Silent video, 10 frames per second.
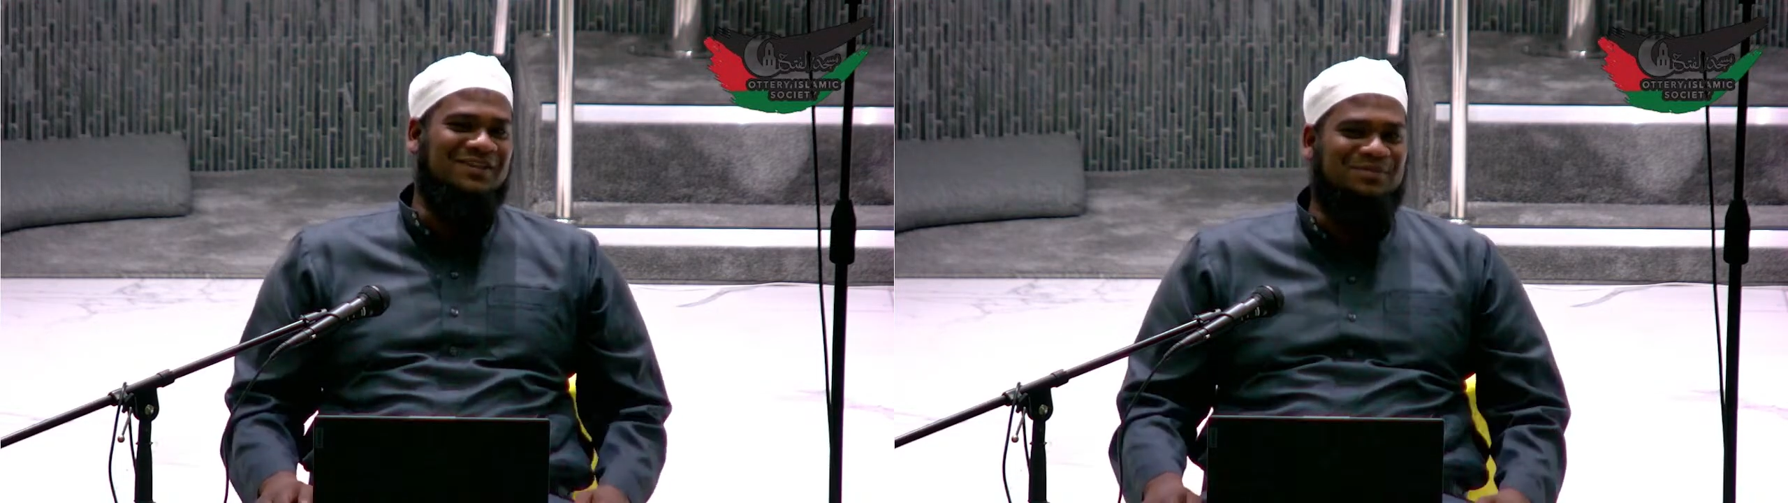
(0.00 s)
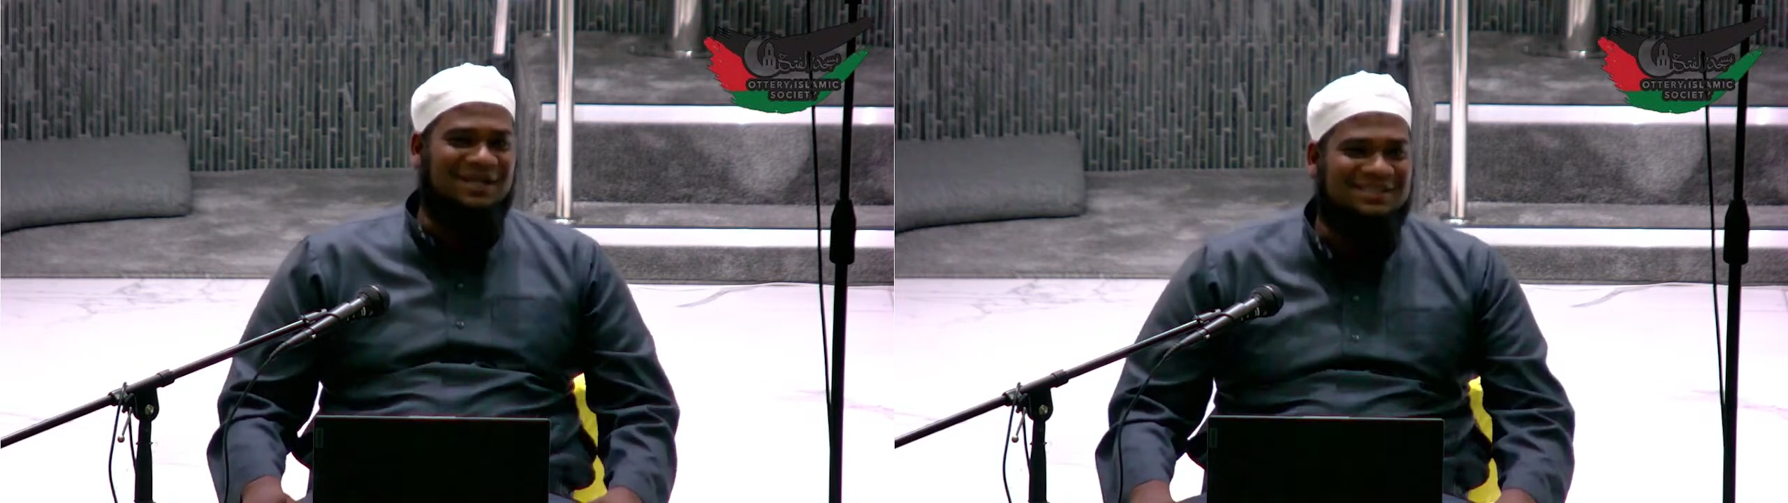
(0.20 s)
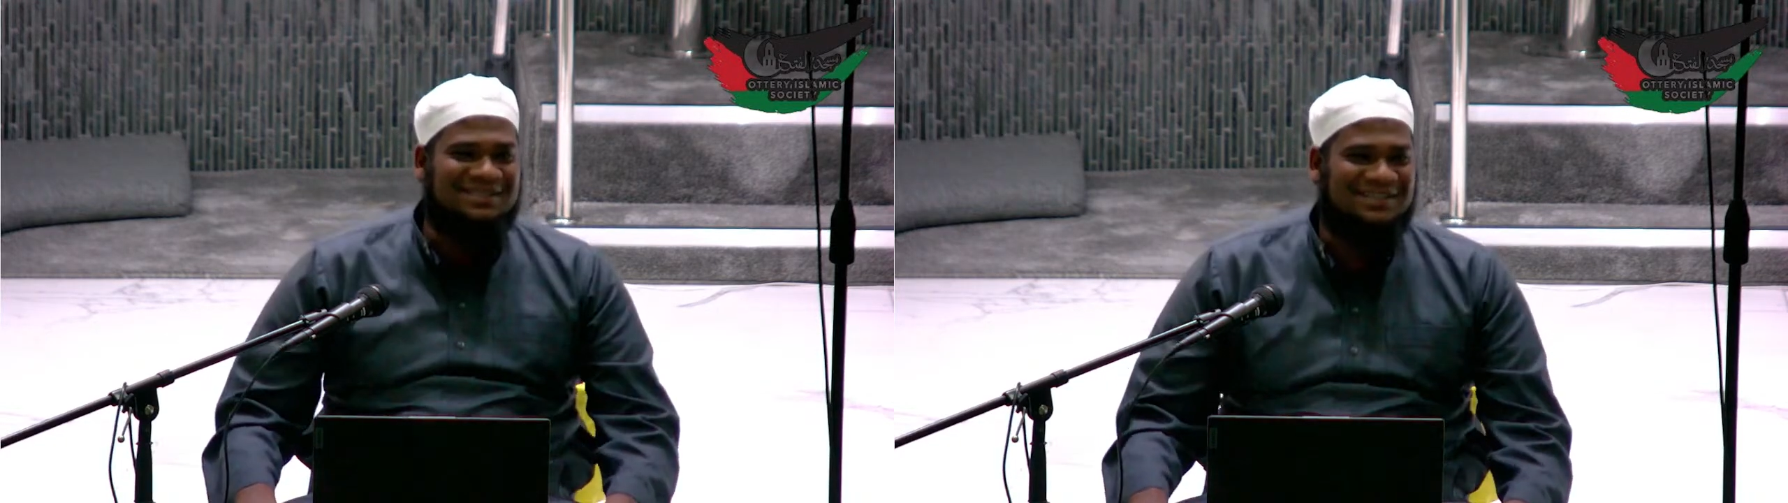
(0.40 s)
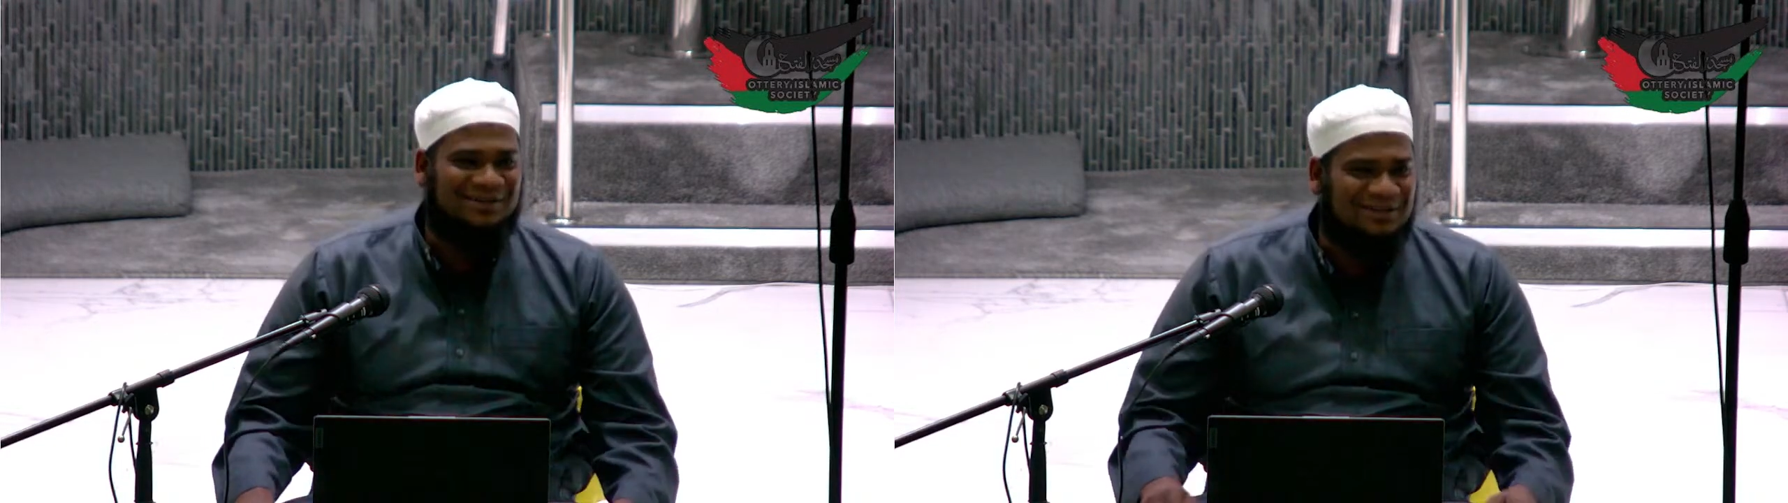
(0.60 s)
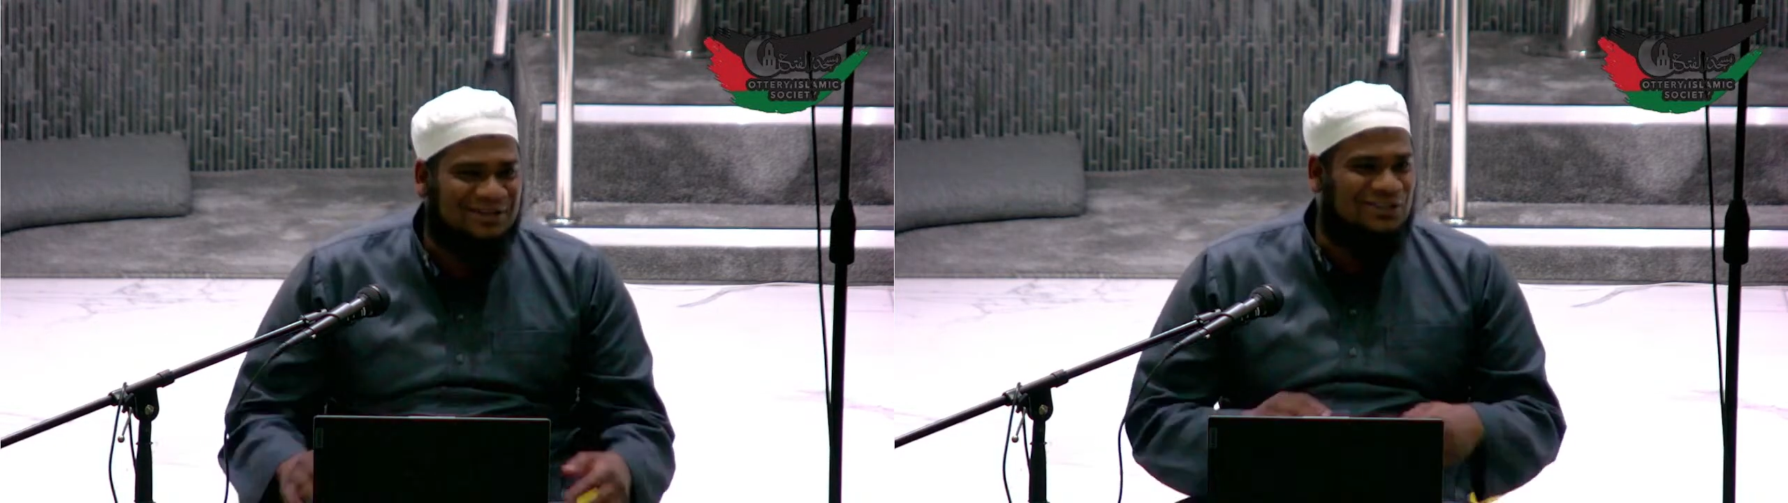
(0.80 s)
previous
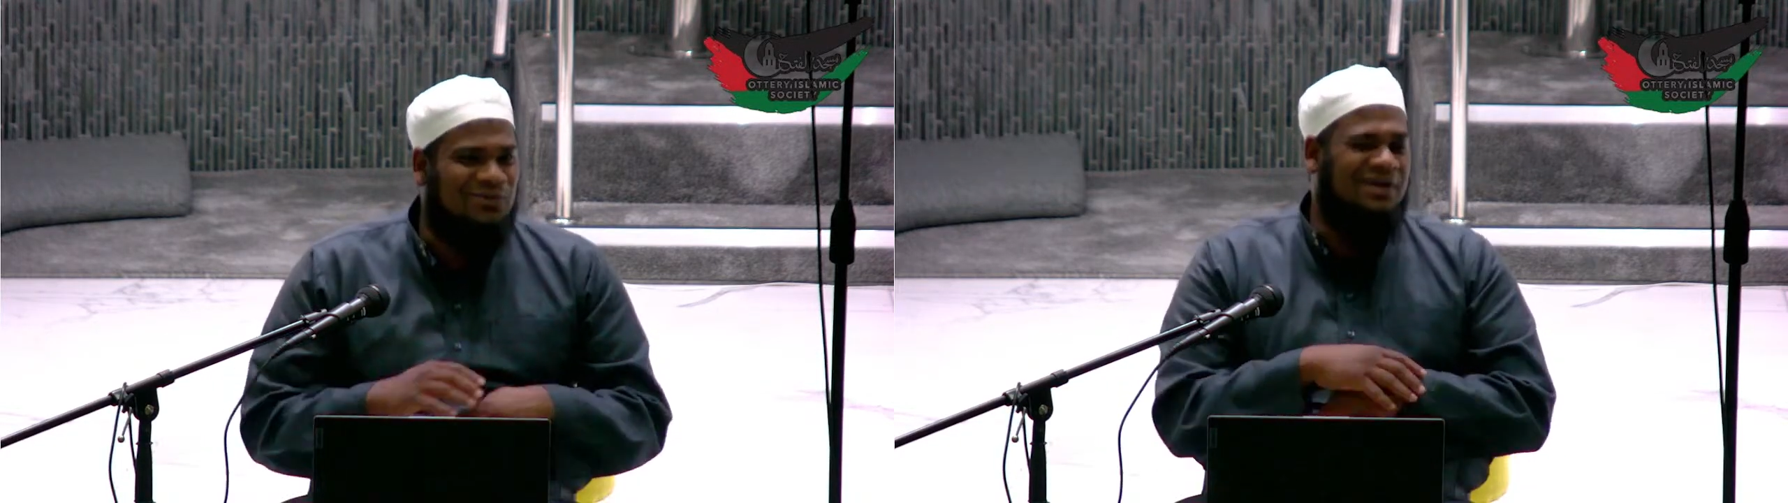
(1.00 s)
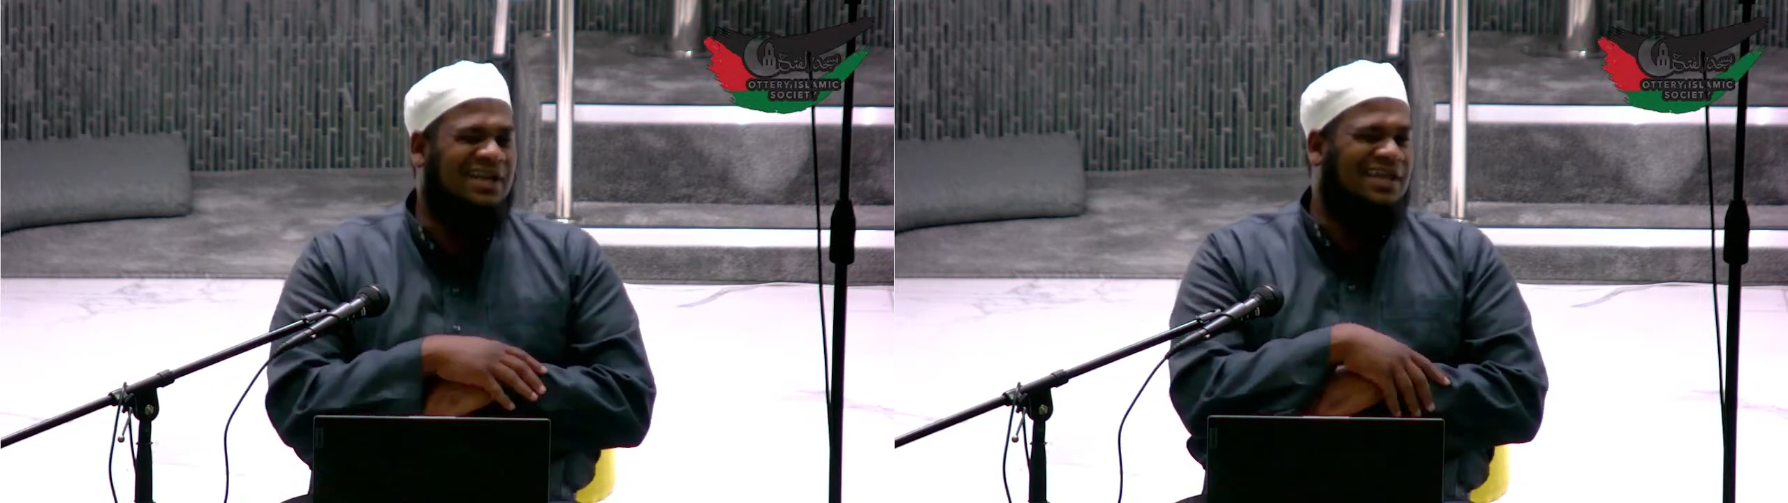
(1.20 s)
masjid, so he used